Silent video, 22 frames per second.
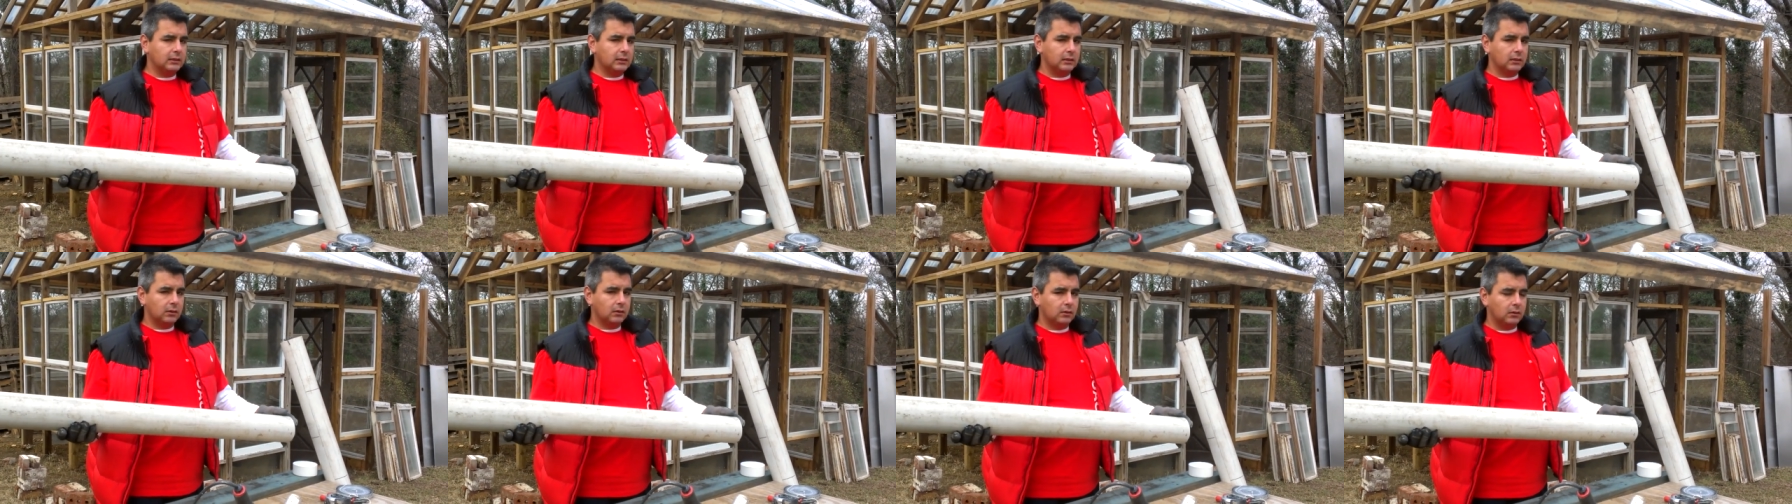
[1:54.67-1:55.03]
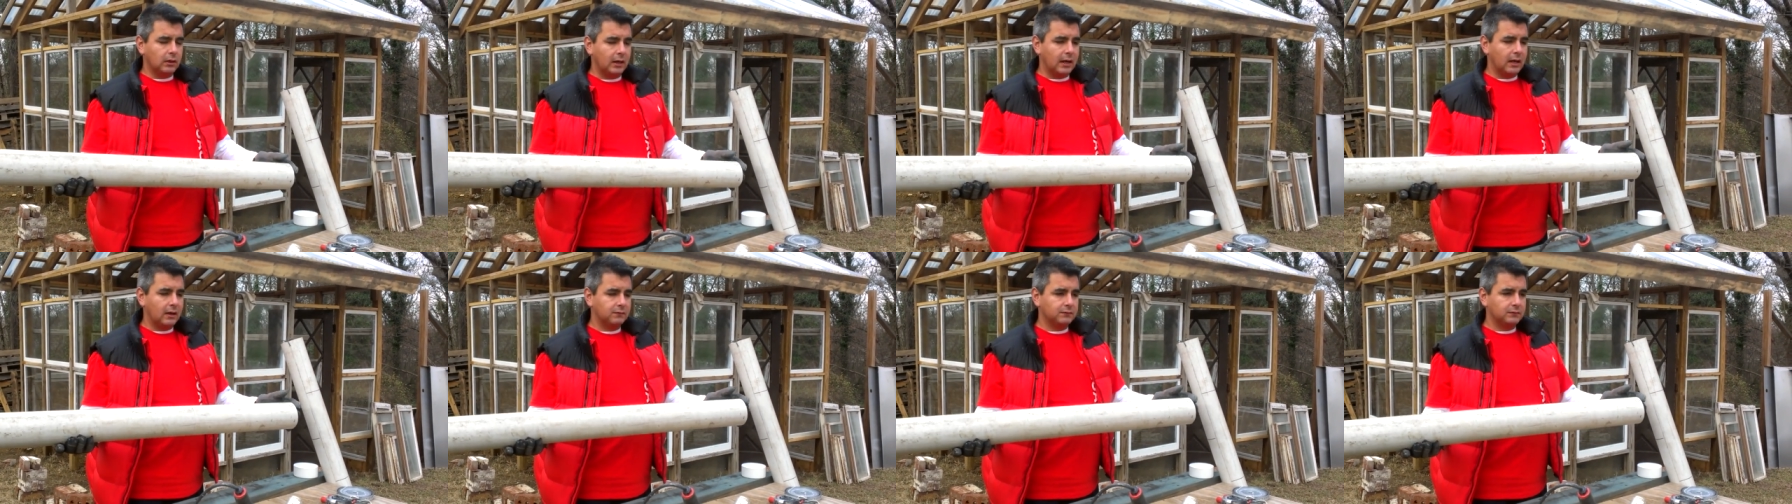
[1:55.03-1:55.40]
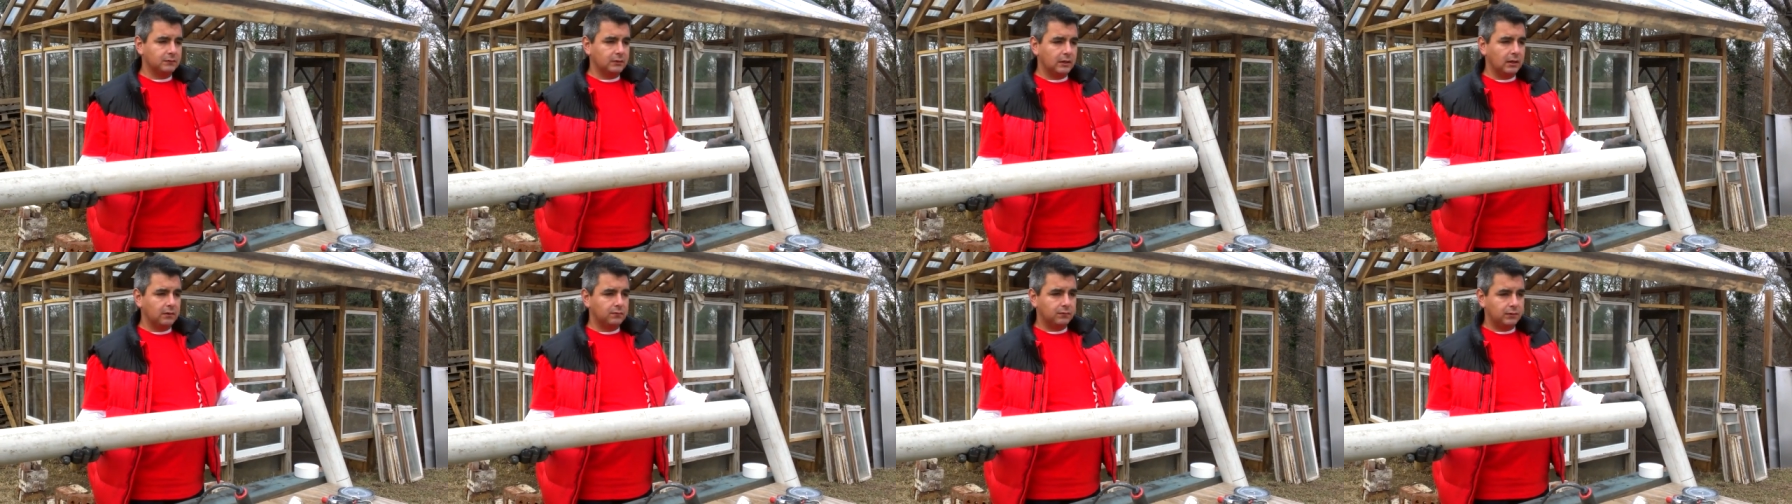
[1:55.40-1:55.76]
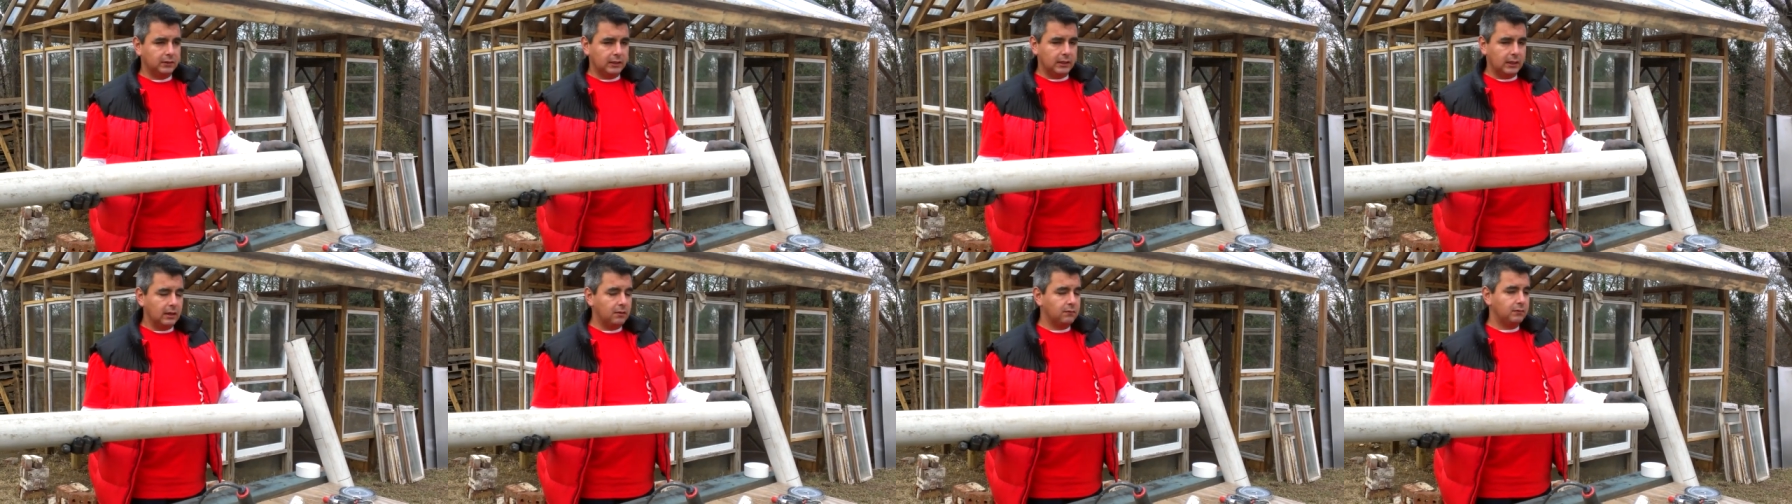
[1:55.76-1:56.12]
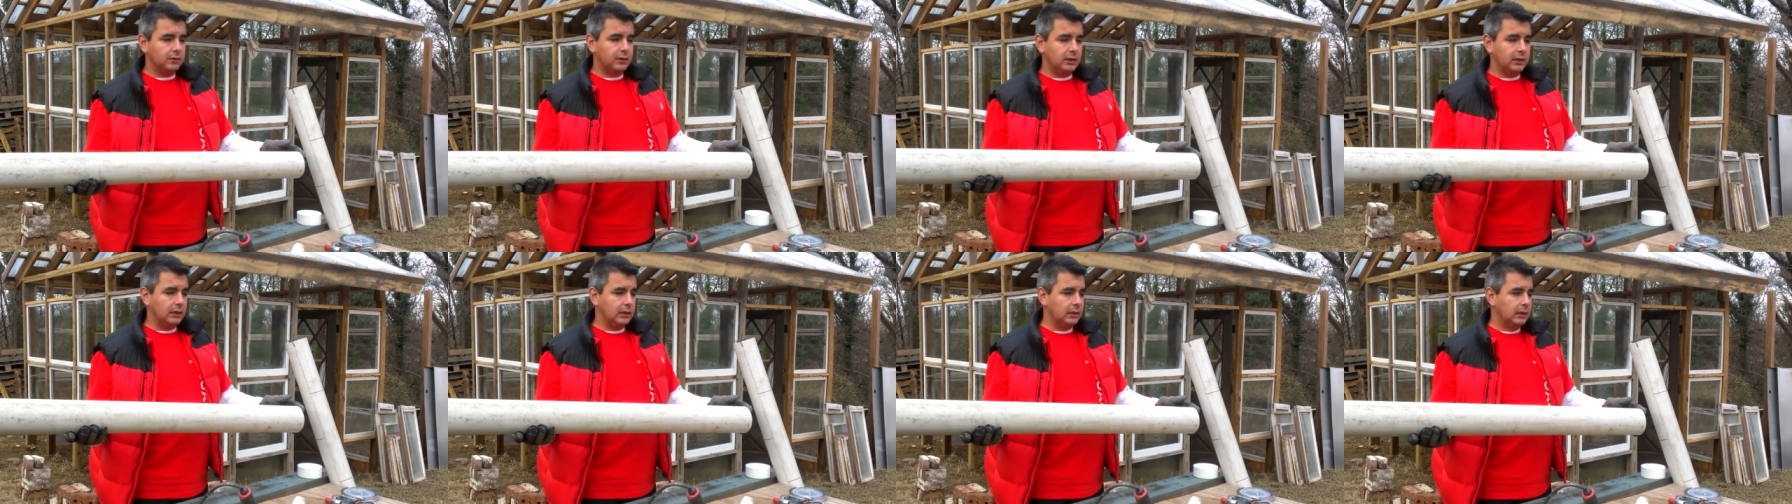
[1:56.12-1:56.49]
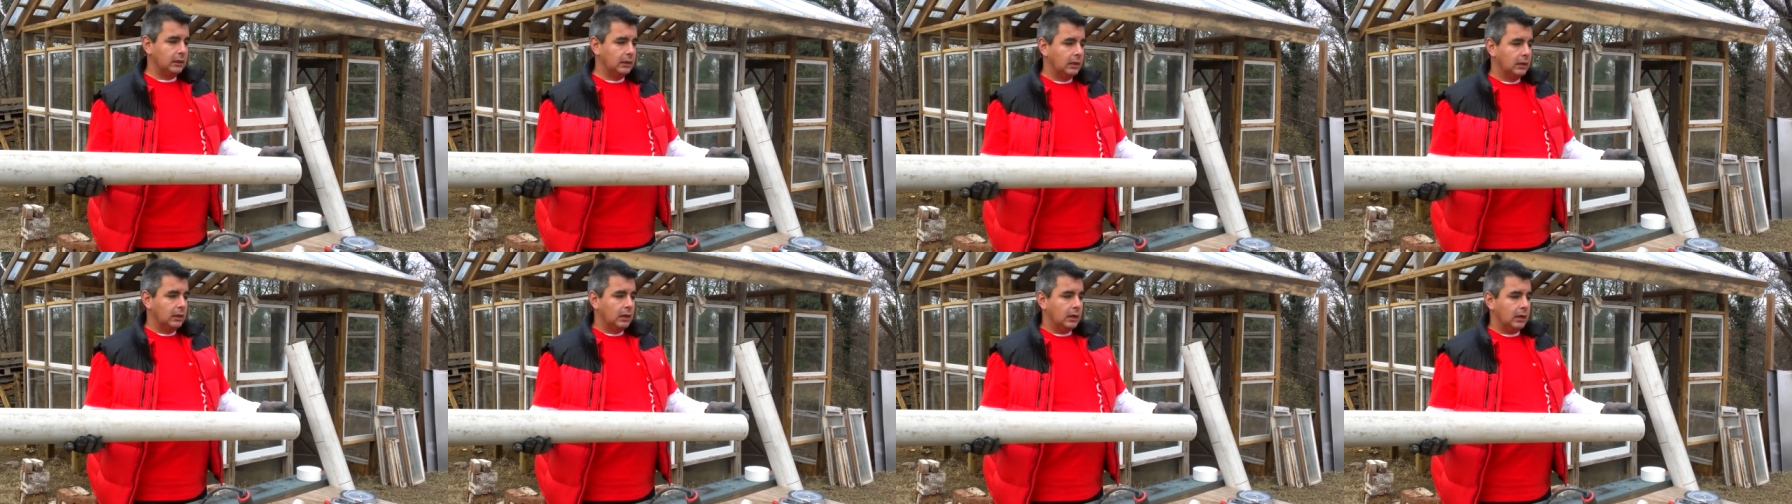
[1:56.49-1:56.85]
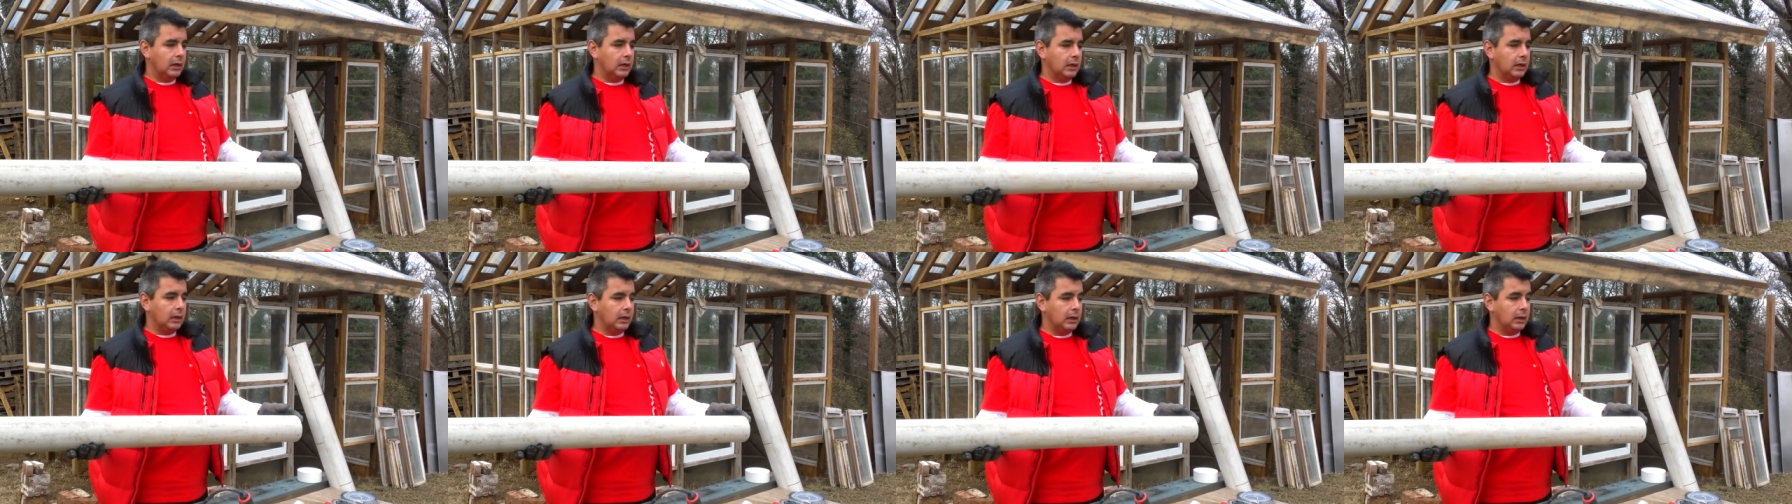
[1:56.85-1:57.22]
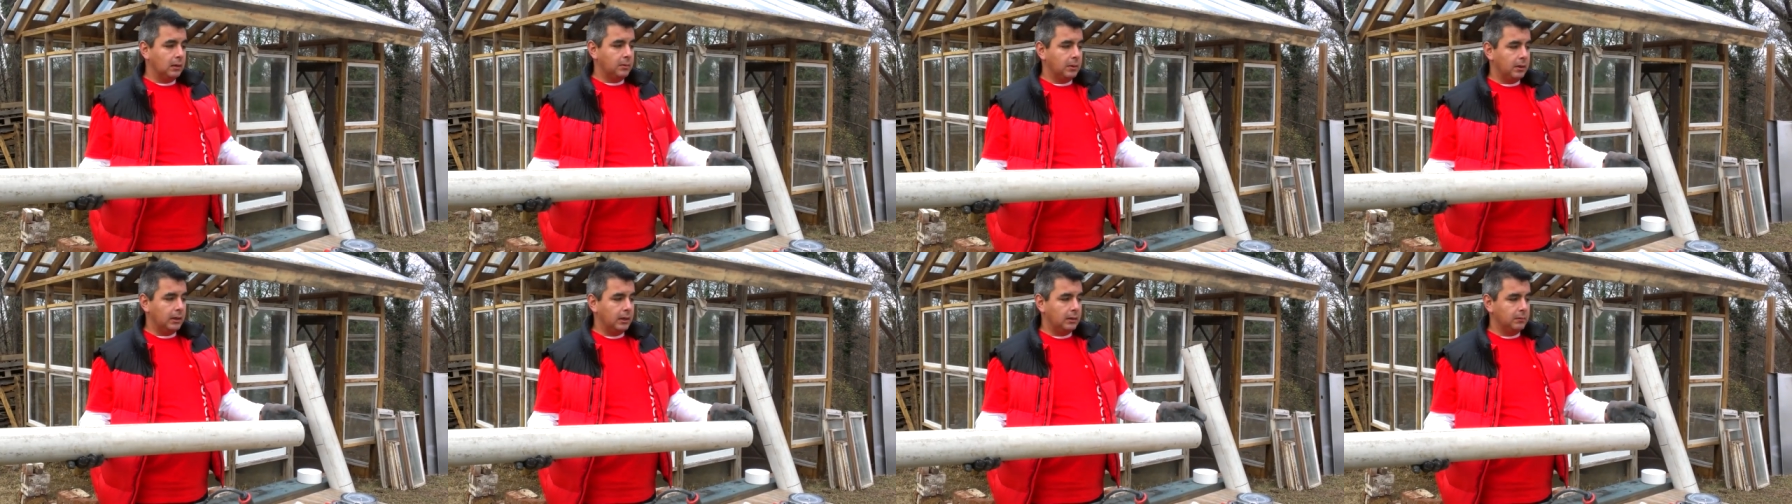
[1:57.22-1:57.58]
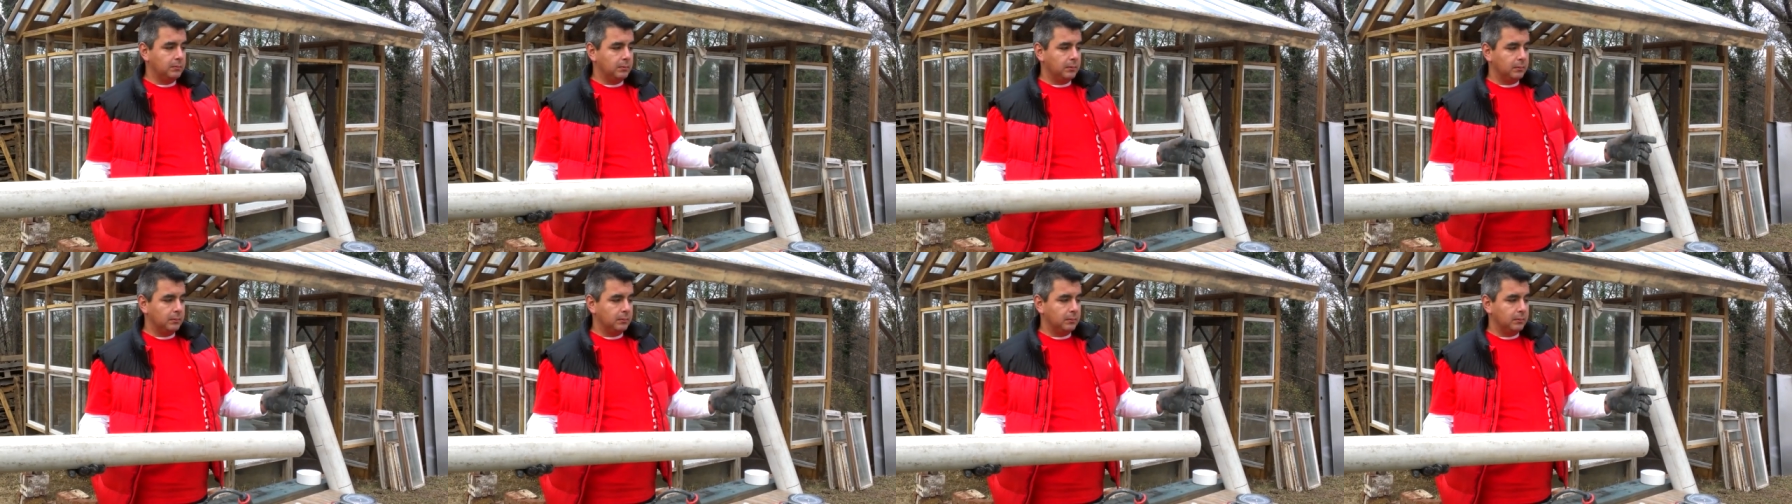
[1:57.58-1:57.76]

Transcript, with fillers: or have every every uh,